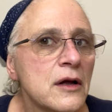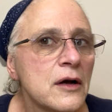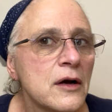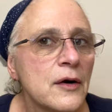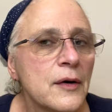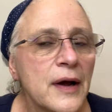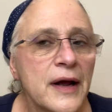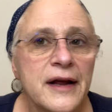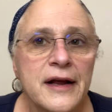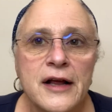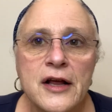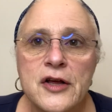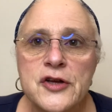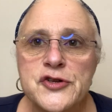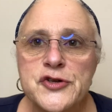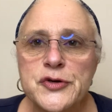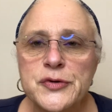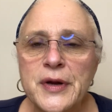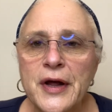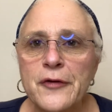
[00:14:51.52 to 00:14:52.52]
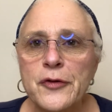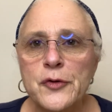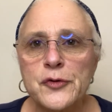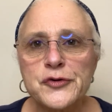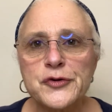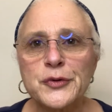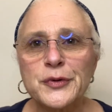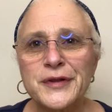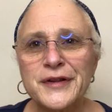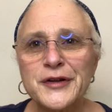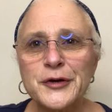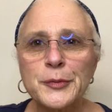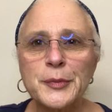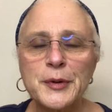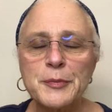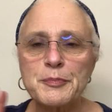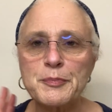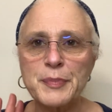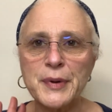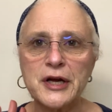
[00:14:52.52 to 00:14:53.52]
Okay, so now those are a little
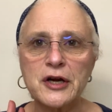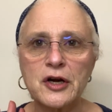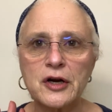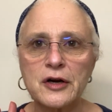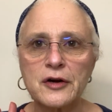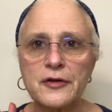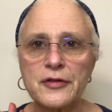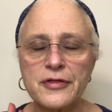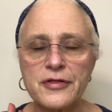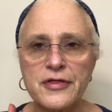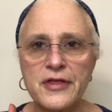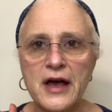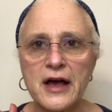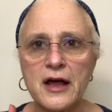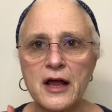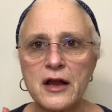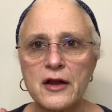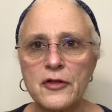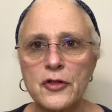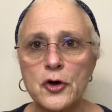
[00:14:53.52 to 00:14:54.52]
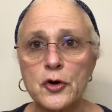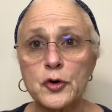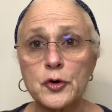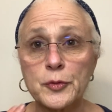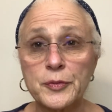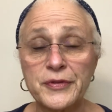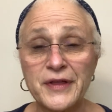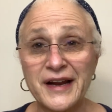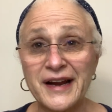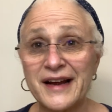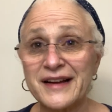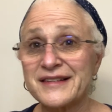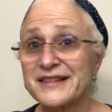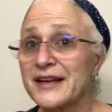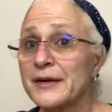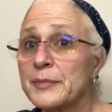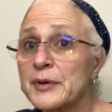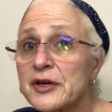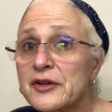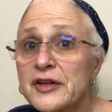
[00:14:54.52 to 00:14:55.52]
bit bigger than the hoop that I
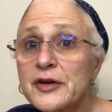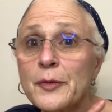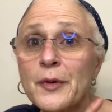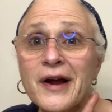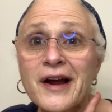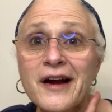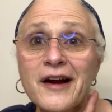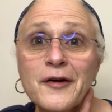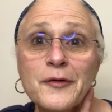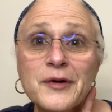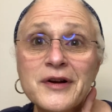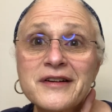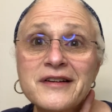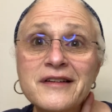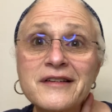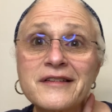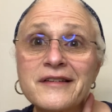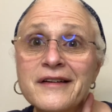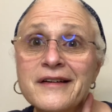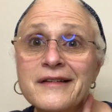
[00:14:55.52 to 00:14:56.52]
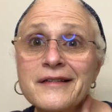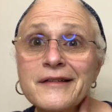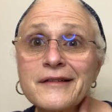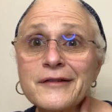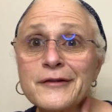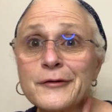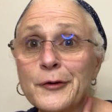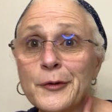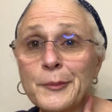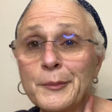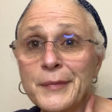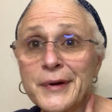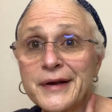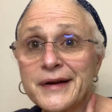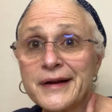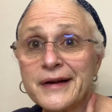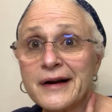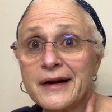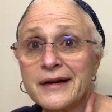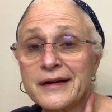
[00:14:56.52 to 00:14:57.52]
typically wear, which is like this little
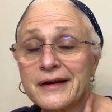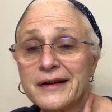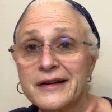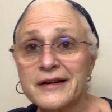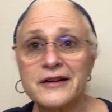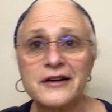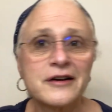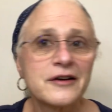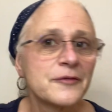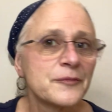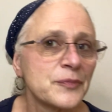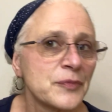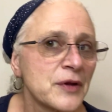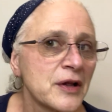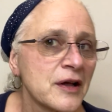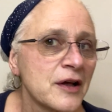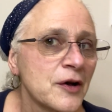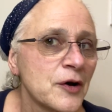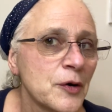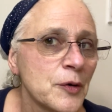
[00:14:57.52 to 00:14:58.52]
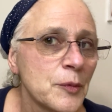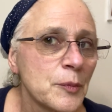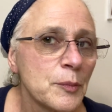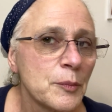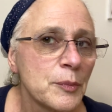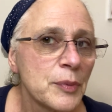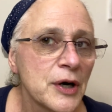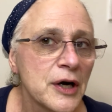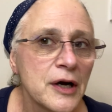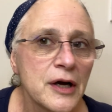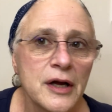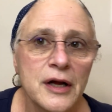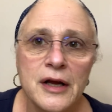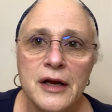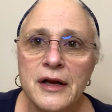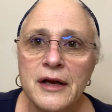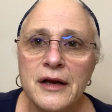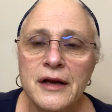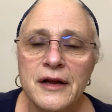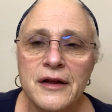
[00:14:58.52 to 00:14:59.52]
mini guy here, but
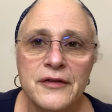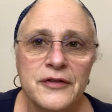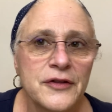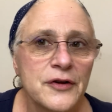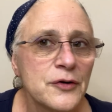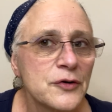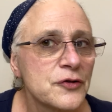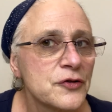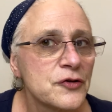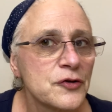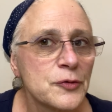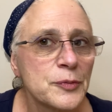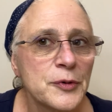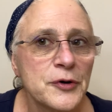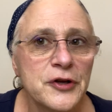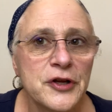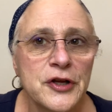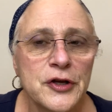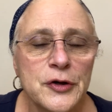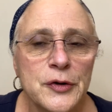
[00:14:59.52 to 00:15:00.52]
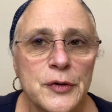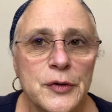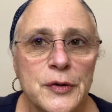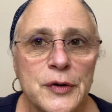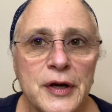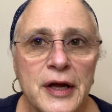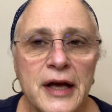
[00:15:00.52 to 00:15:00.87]
they're super cute.